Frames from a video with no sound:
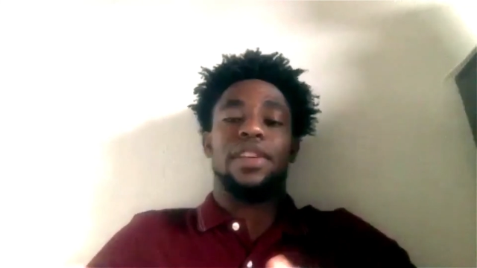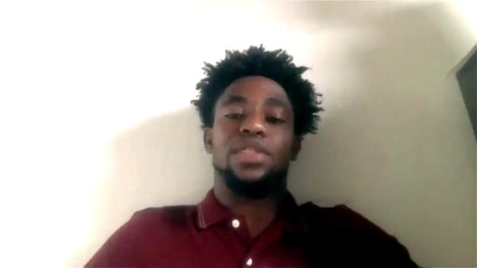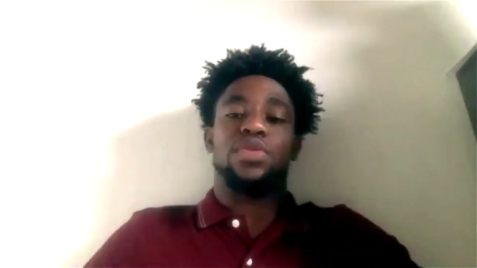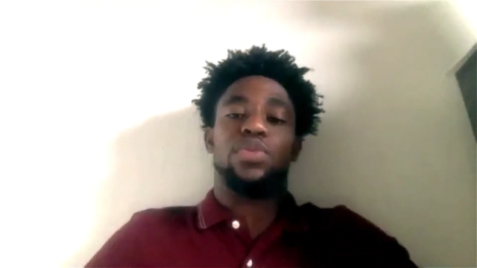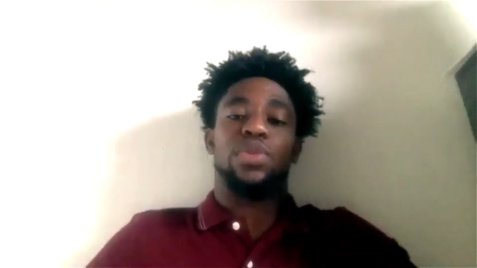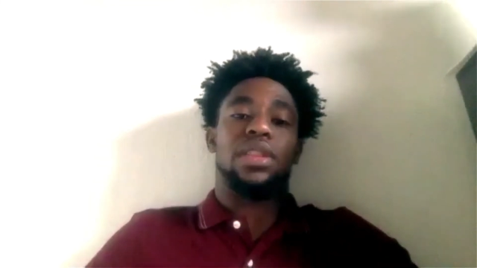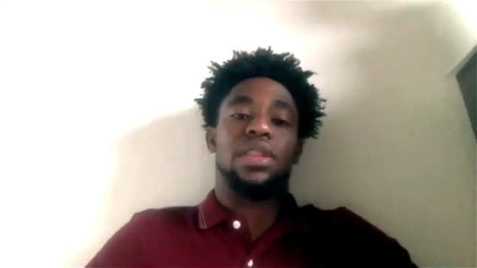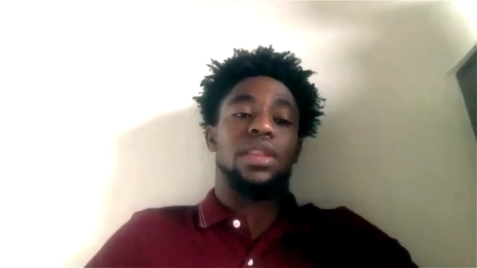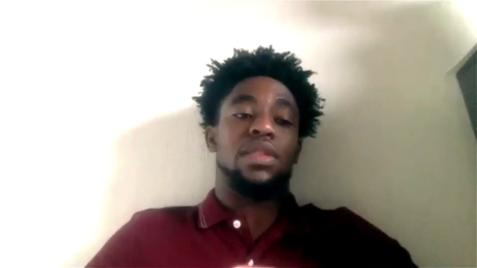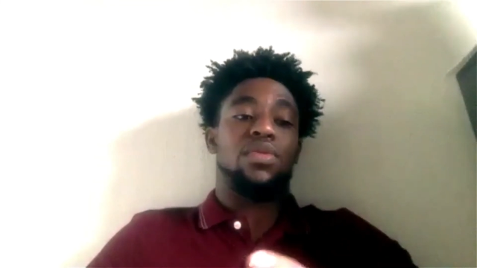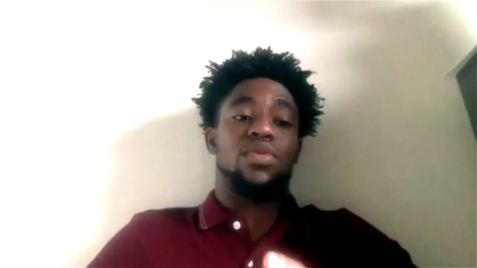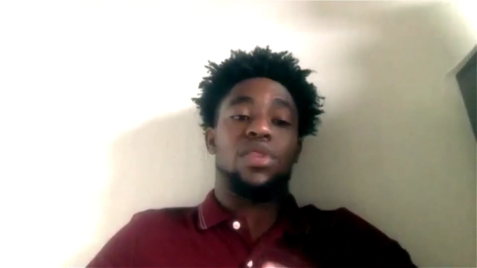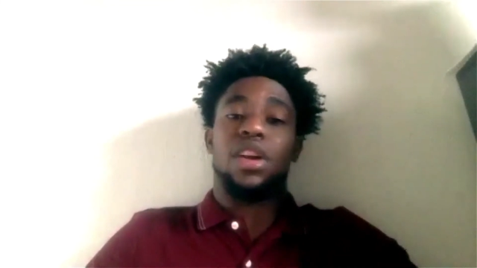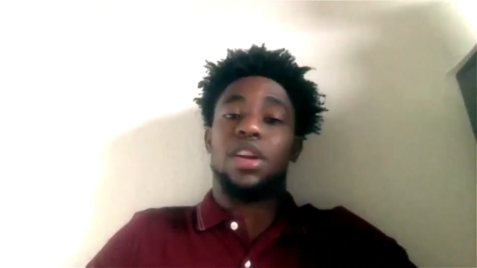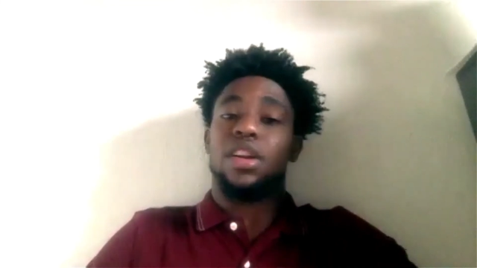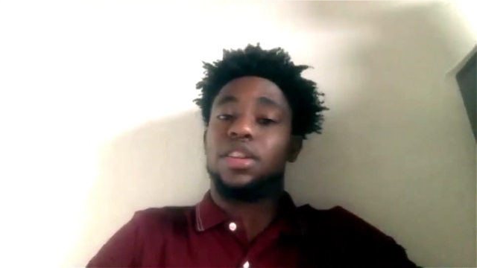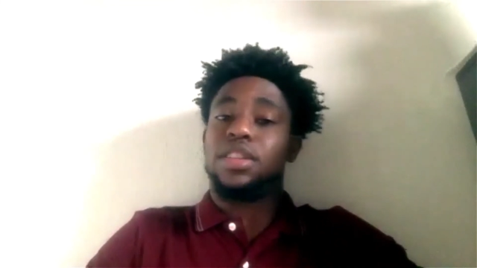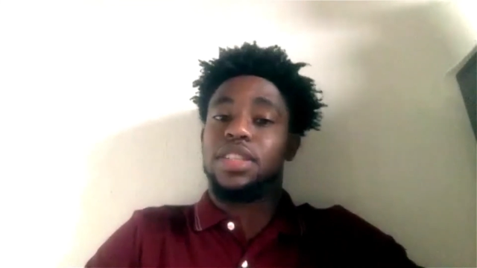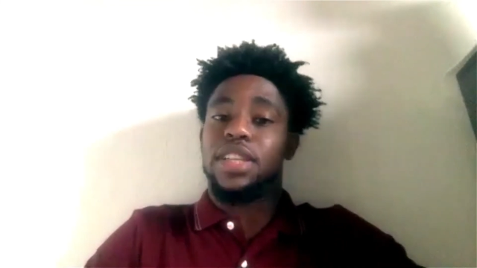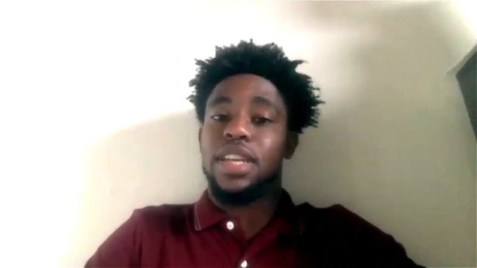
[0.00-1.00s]
with
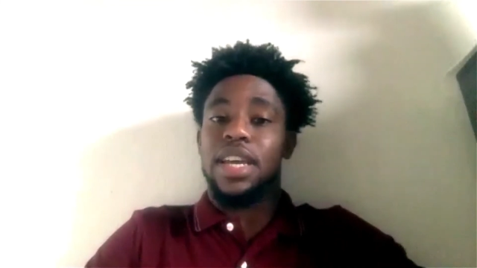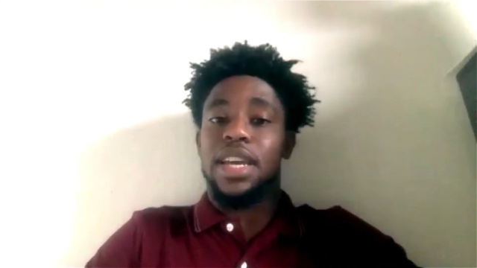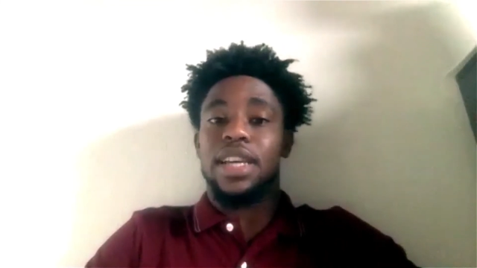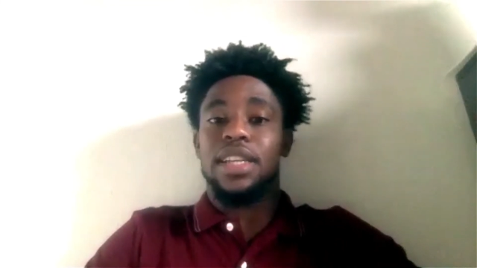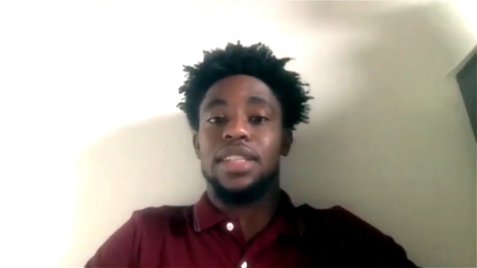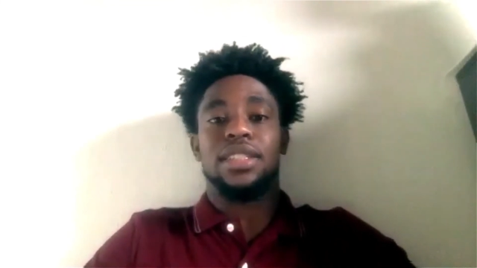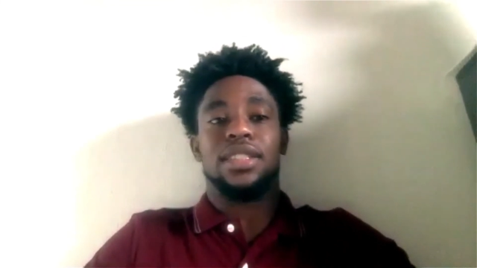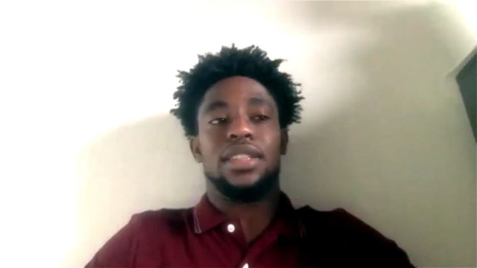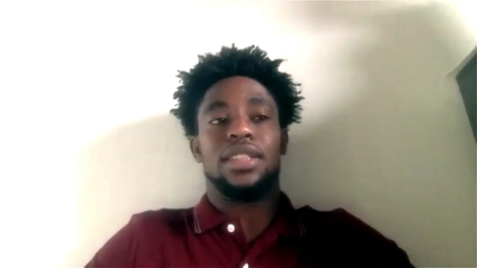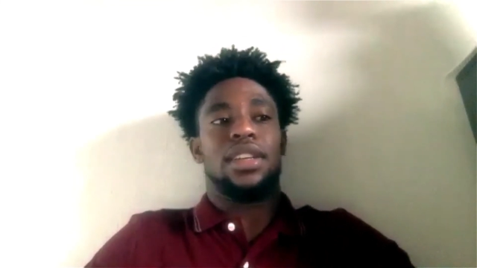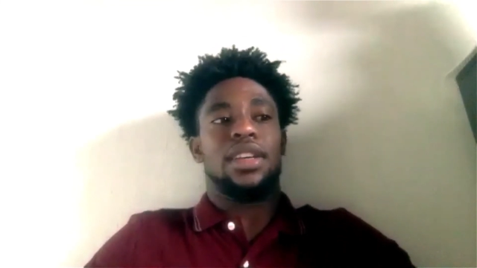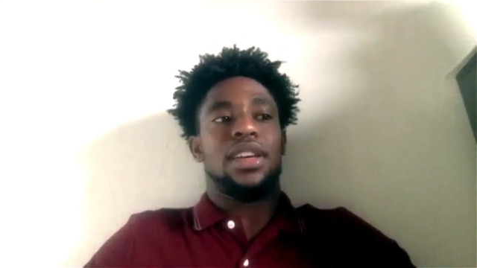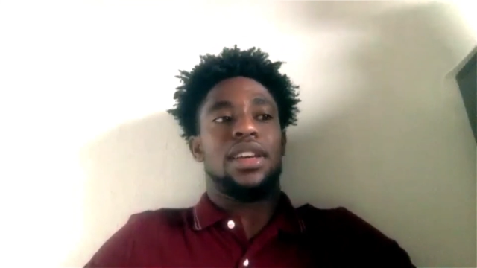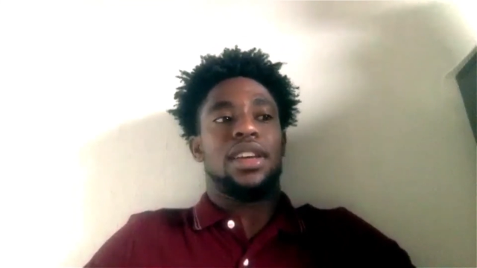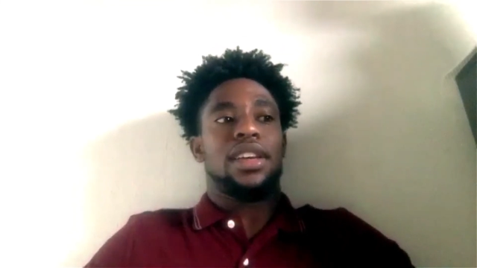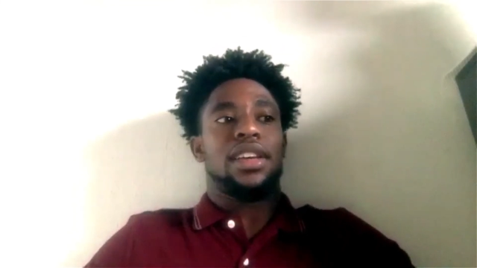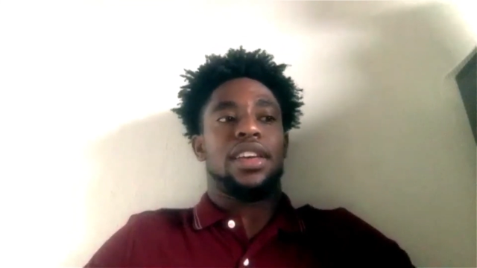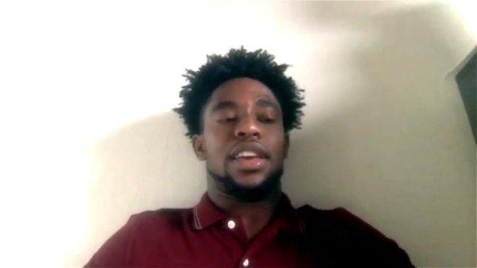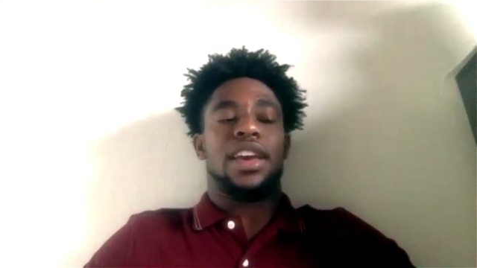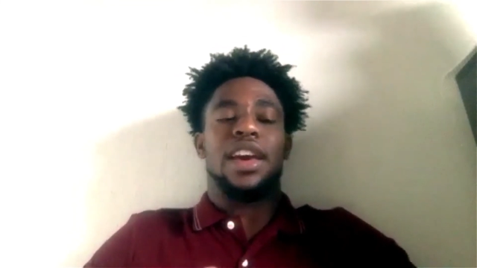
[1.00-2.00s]
Ron Artest,
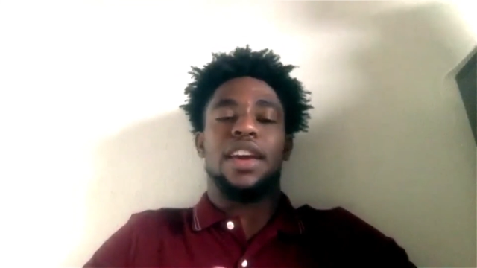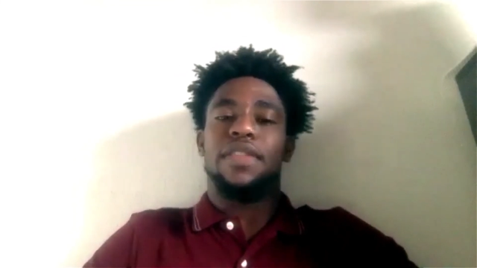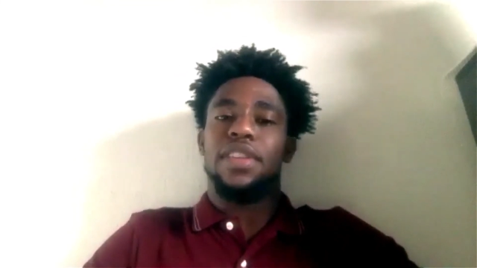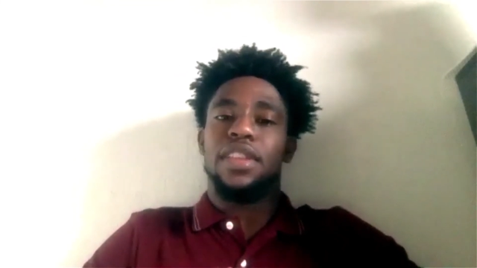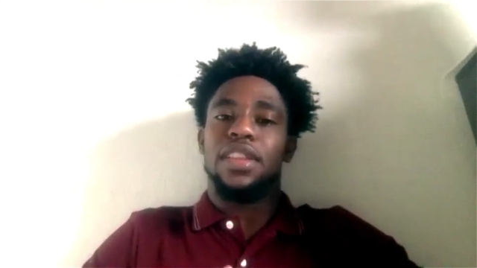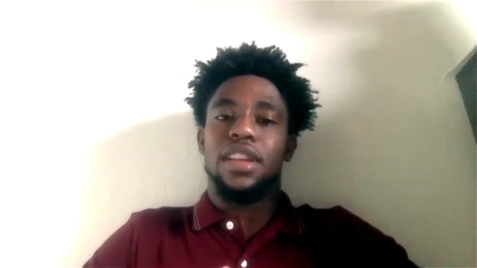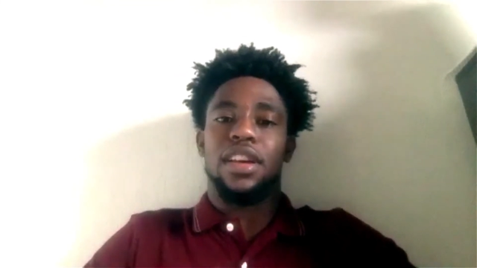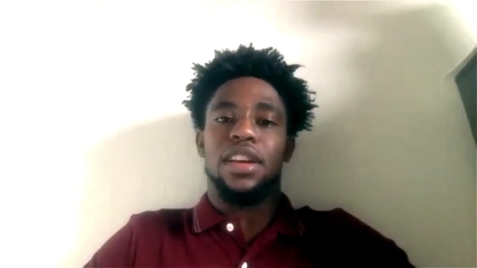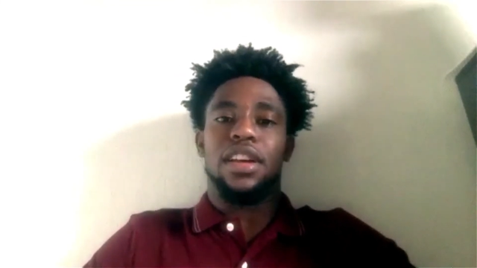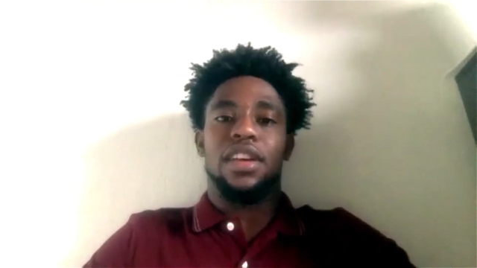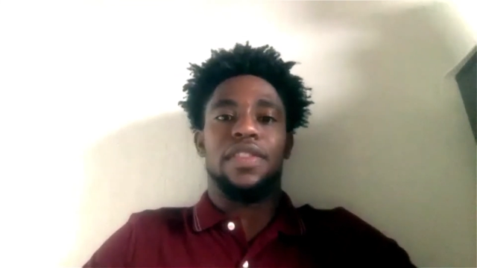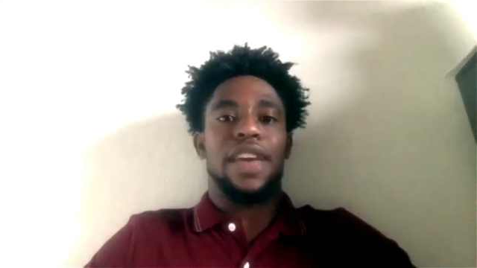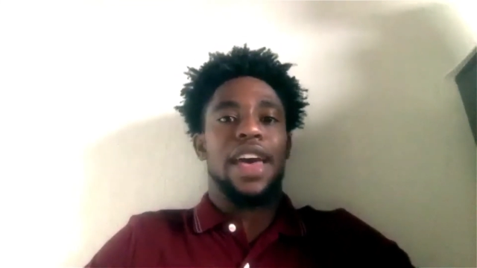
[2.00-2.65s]
Kevin Love,